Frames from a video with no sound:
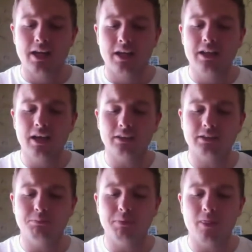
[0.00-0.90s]

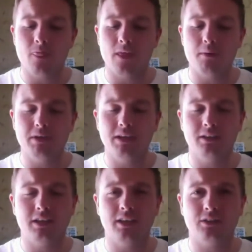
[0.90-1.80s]
last month in
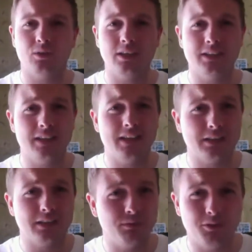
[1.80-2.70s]
his last race, and that's
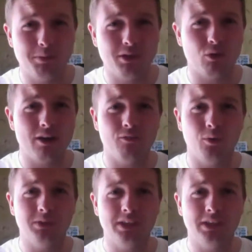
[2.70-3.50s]
proven to be great form.